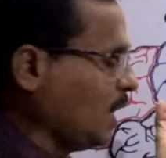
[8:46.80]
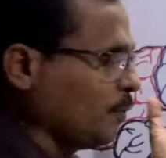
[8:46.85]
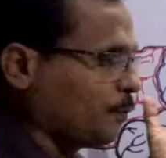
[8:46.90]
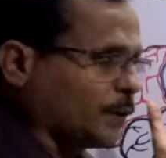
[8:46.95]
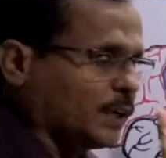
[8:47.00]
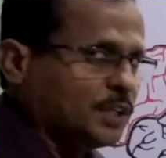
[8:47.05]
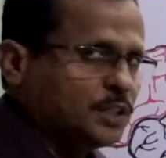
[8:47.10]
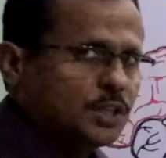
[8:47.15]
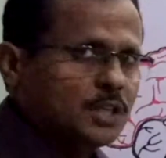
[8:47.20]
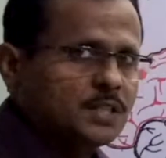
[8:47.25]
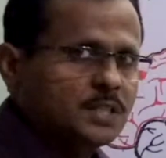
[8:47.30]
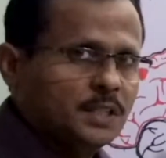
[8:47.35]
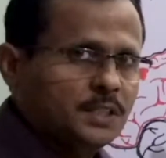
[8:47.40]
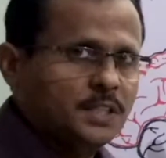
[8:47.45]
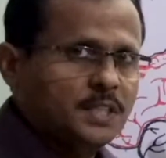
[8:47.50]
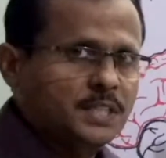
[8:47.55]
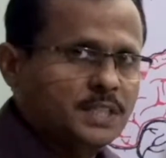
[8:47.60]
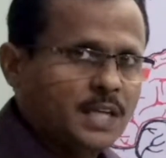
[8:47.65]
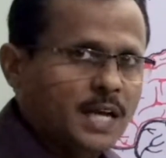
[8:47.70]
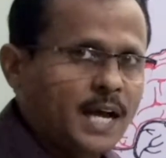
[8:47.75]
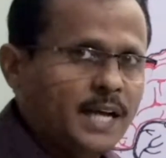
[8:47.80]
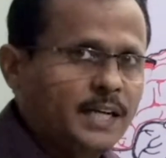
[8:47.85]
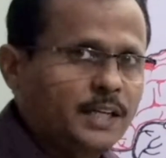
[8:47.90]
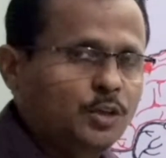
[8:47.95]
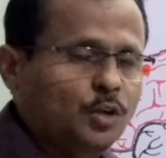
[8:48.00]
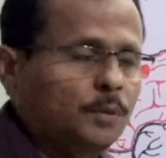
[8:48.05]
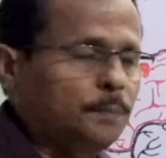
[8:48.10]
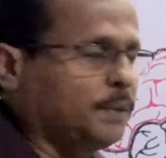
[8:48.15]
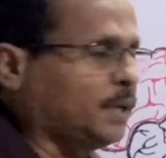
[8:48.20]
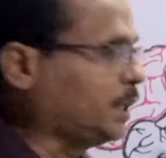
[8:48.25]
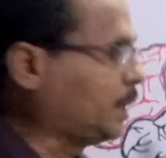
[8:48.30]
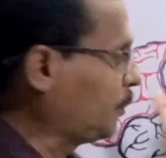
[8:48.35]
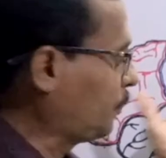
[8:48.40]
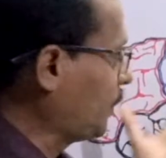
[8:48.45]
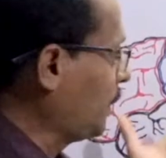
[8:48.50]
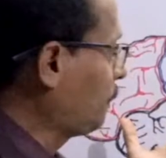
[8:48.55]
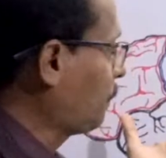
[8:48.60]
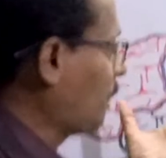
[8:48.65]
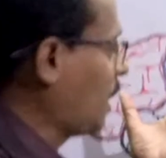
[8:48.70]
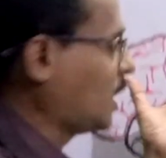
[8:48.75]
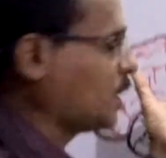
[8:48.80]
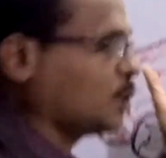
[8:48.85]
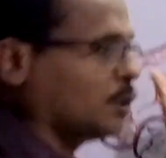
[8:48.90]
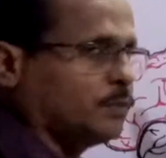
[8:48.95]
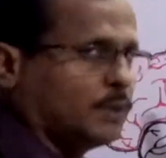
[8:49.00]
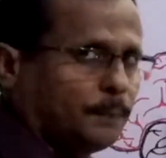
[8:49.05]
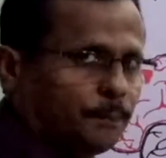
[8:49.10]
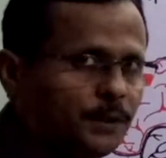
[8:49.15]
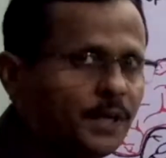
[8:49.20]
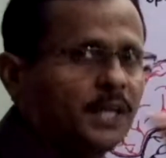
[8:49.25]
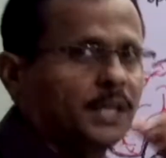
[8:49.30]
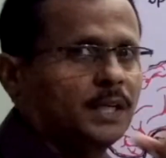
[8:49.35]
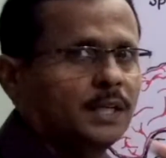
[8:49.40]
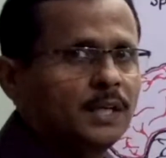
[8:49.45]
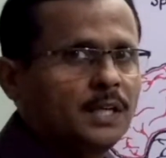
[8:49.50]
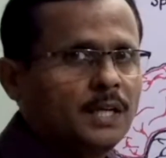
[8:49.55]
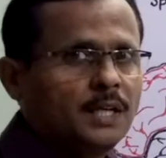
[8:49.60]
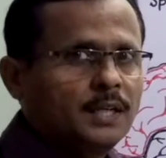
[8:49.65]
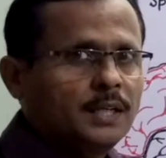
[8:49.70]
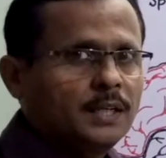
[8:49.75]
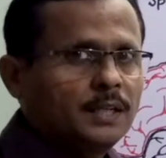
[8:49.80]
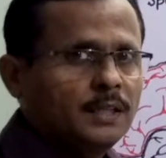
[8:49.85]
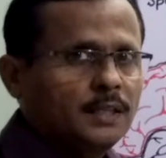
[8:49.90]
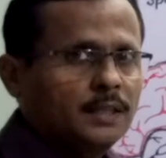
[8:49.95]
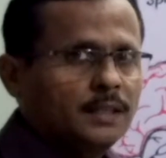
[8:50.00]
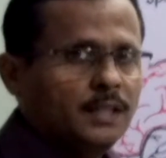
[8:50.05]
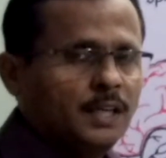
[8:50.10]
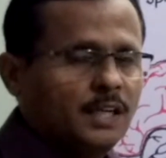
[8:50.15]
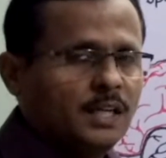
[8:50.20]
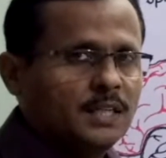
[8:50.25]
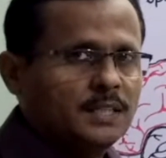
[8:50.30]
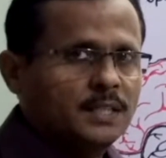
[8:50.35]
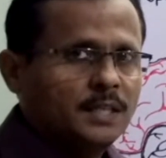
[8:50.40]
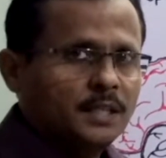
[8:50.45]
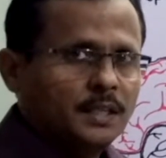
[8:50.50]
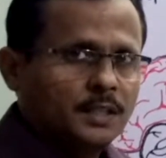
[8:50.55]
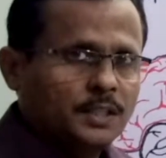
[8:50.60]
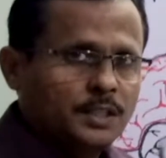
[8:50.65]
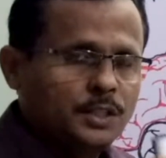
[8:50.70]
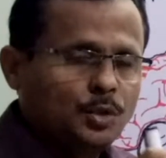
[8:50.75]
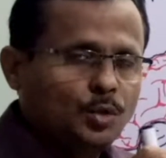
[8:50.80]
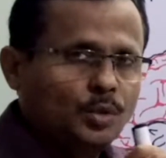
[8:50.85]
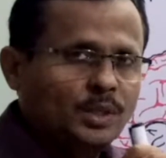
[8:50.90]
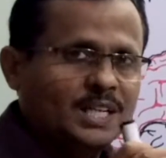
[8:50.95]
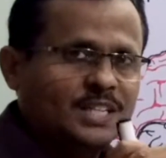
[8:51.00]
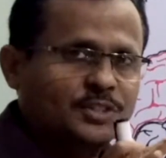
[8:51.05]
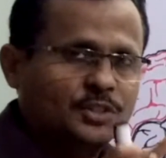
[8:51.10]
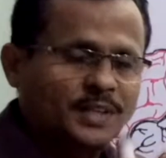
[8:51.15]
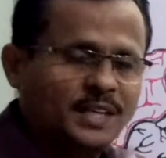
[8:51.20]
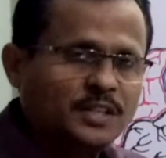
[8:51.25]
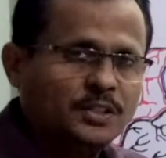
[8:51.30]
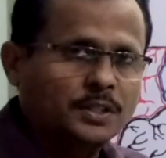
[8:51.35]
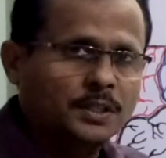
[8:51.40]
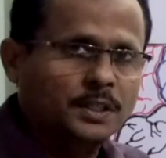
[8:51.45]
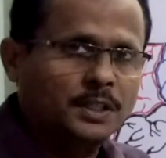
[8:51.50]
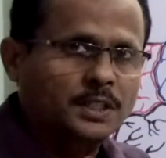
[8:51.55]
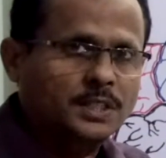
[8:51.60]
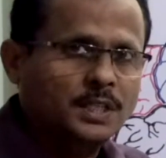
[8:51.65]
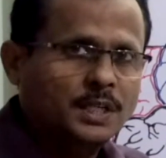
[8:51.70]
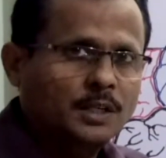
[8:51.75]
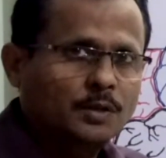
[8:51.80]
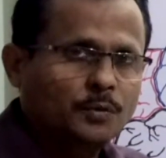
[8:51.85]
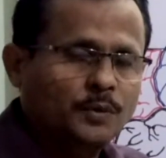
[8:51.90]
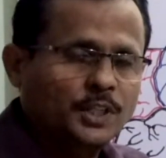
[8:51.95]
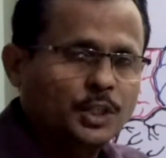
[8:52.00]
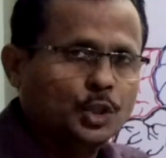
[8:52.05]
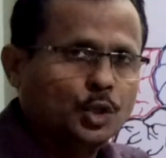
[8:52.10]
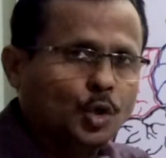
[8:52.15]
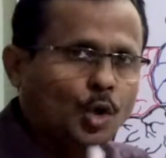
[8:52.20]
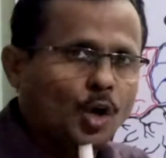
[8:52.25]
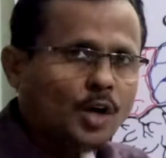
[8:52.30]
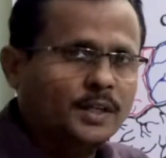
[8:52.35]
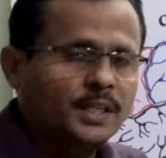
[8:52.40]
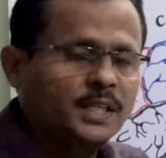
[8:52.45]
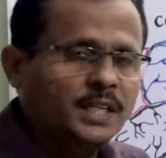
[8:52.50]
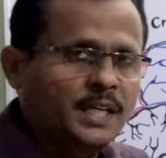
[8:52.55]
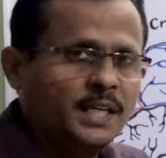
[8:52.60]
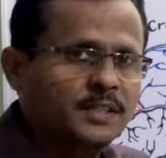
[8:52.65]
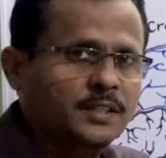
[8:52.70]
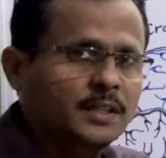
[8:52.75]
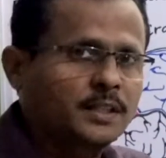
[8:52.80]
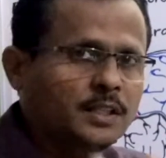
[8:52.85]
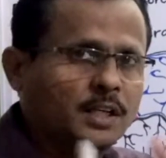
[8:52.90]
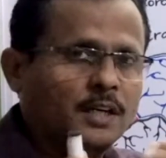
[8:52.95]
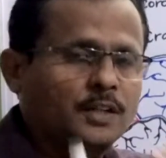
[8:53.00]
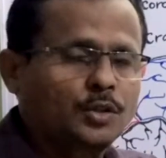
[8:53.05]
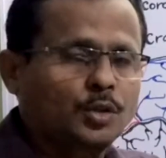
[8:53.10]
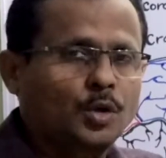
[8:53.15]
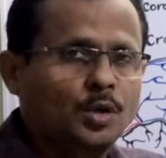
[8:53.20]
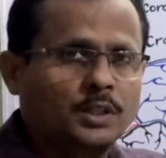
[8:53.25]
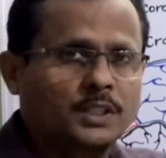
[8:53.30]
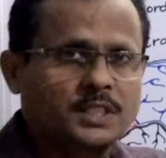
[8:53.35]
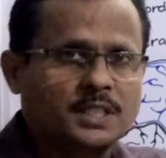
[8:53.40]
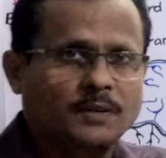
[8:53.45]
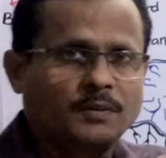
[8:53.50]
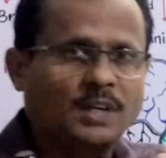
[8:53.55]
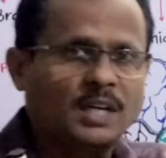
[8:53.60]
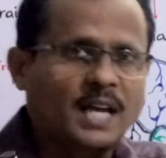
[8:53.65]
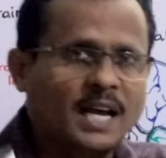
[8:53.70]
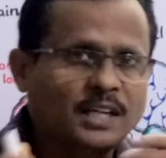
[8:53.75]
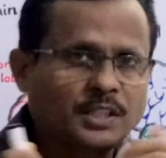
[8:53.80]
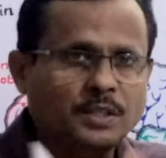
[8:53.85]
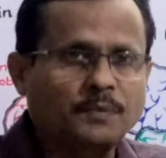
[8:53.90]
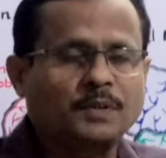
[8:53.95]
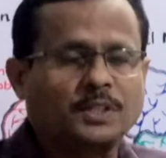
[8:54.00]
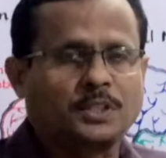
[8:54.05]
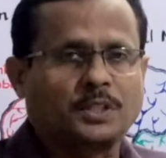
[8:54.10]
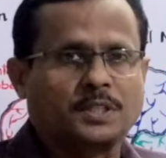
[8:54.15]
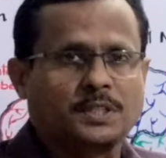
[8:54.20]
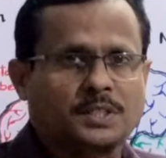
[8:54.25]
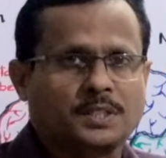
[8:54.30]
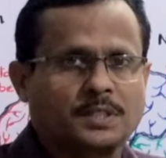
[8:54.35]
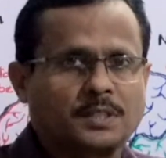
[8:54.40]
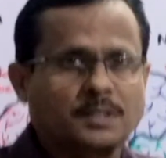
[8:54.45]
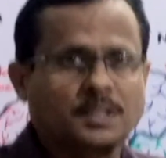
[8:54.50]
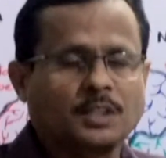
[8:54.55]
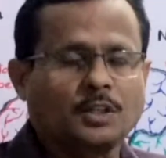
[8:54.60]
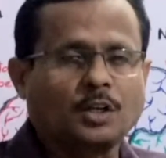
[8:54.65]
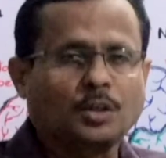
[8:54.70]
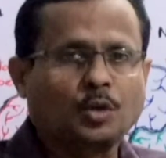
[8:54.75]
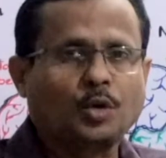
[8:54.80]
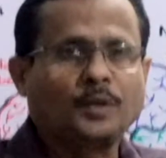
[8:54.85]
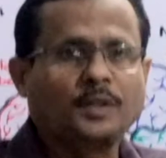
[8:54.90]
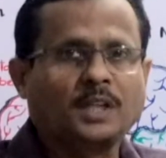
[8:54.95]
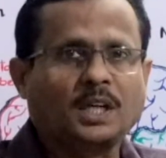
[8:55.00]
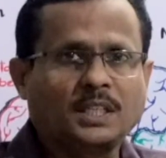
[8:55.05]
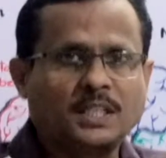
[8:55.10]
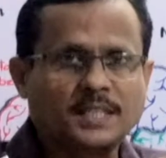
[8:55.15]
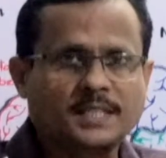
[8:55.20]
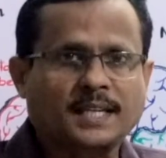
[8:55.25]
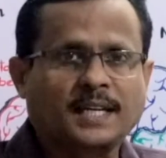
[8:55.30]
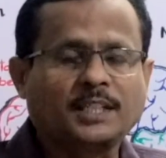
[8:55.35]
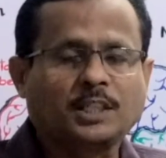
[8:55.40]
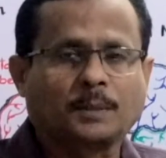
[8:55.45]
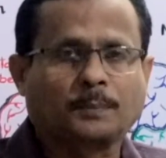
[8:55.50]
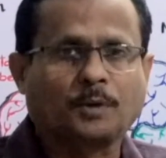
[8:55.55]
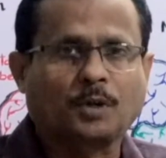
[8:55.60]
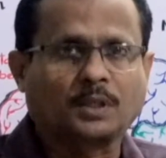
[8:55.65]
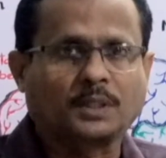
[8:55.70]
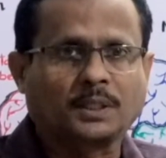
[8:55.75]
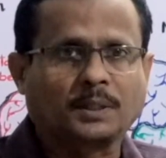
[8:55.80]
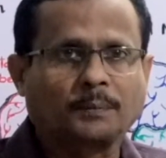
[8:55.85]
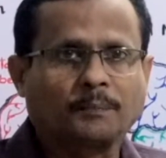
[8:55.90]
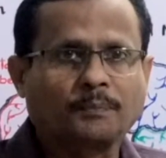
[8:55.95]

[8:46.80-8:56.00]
functions that is carried out by different parts of the brain. There are neural centers which coordinate and control the several activities that are going on inside the body.